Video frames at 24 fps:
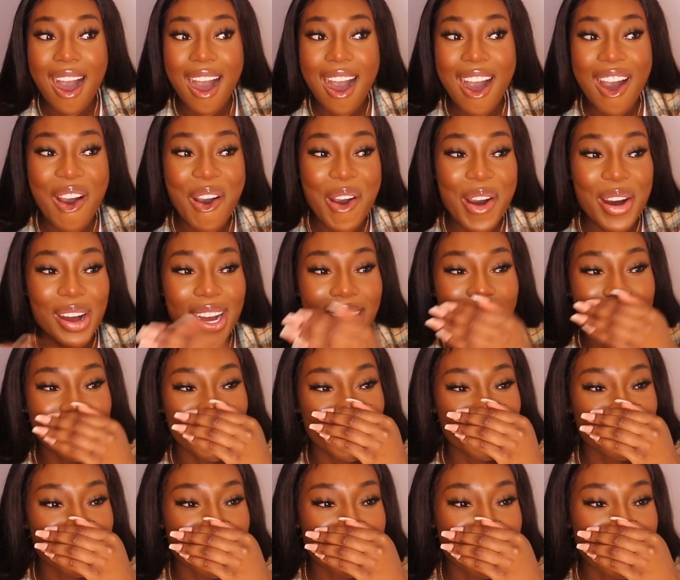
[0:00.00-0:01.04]
Oh, I
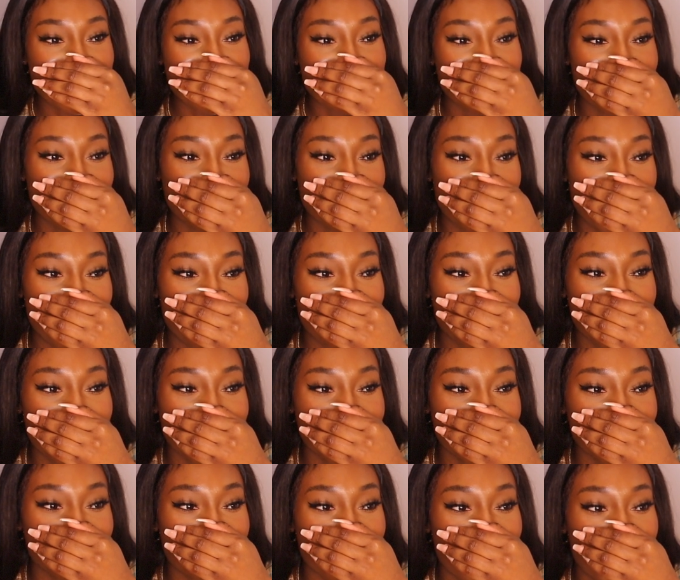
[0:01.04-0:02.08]
just remembered my
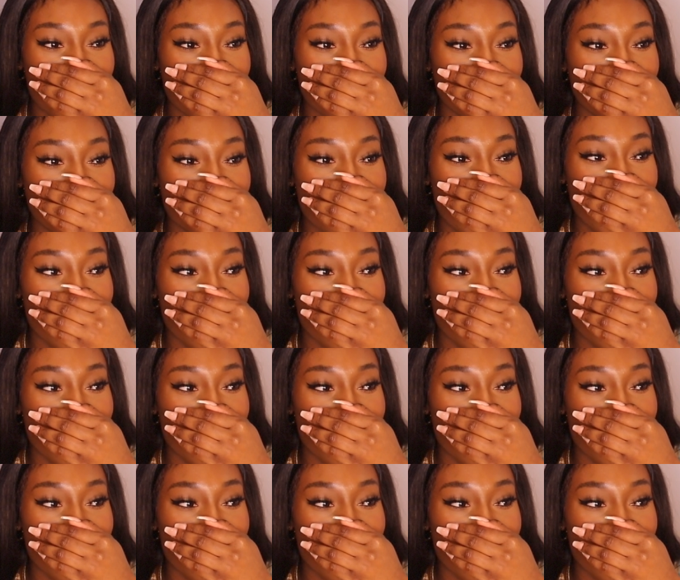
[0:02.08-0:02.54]
worst one.